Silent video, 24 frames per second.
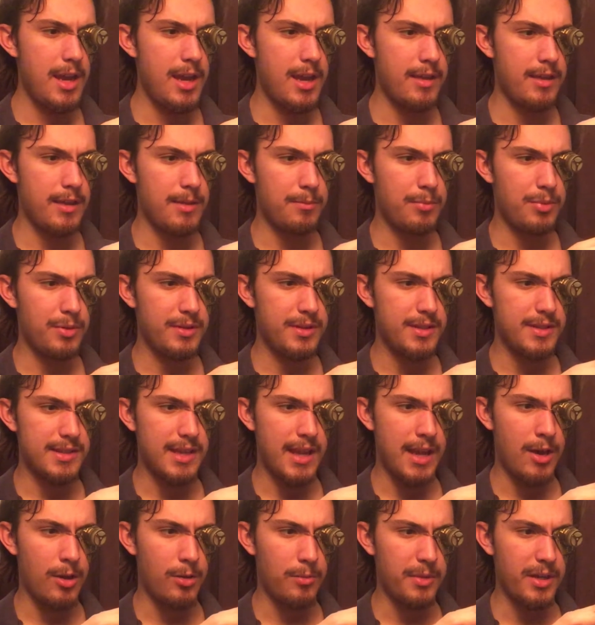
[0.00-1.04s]
and then put this
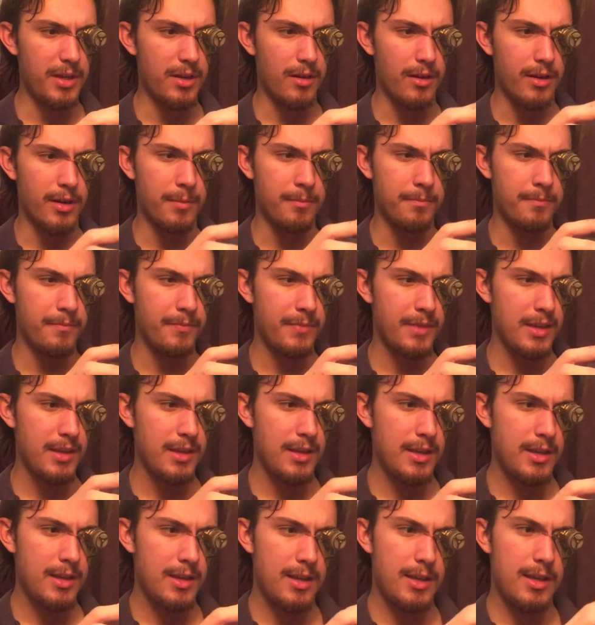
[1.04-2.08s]
helmet on him,
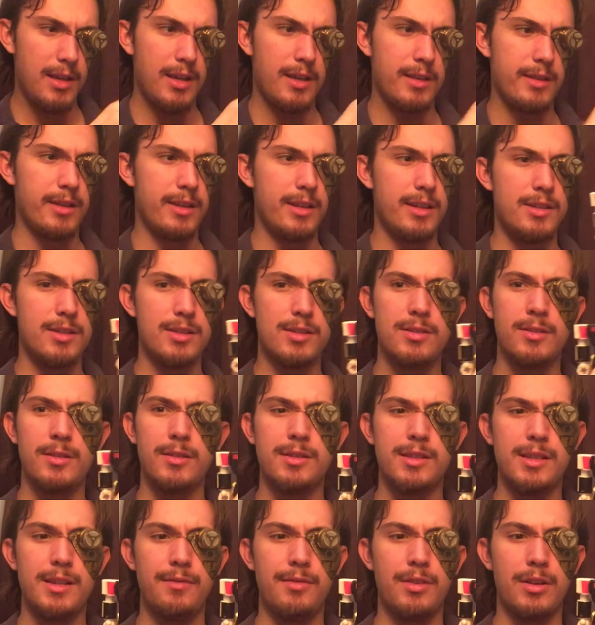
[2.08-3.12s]
and then he just
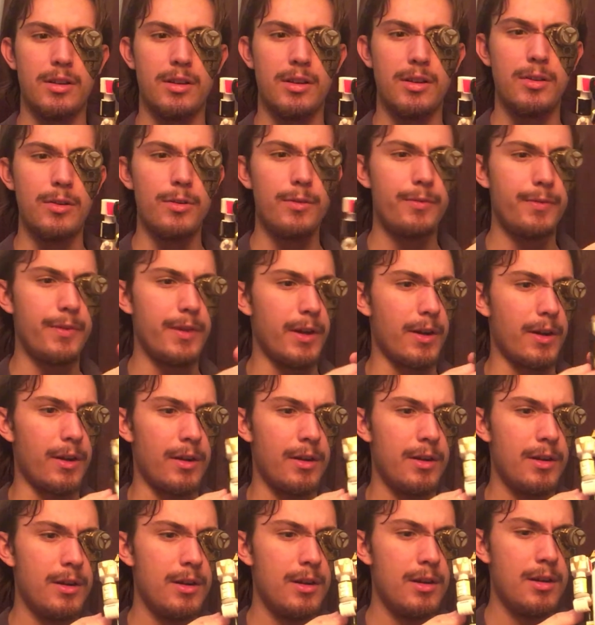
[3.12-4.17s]
looks even goofier.
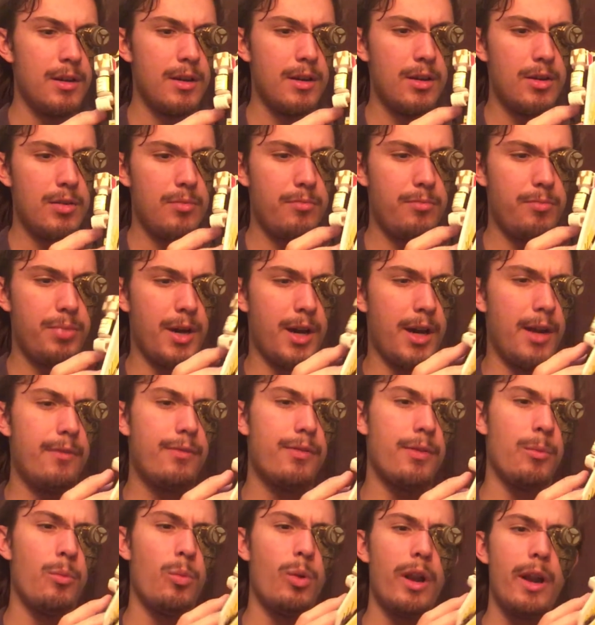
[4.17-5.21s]
But
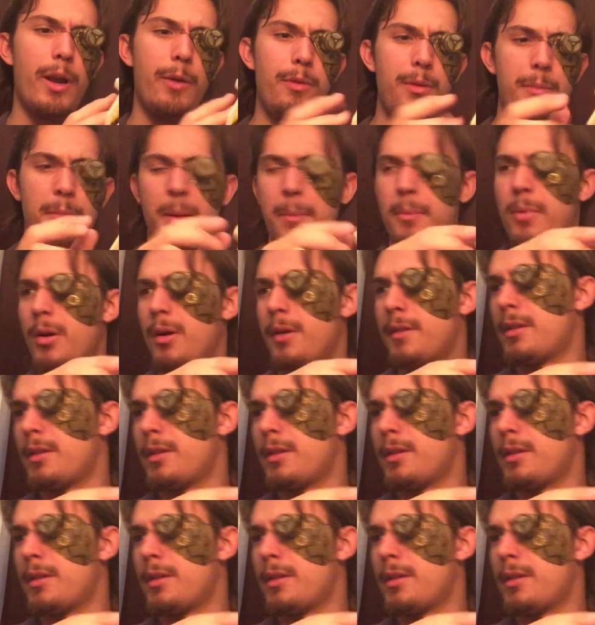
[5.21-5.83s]
from what I remember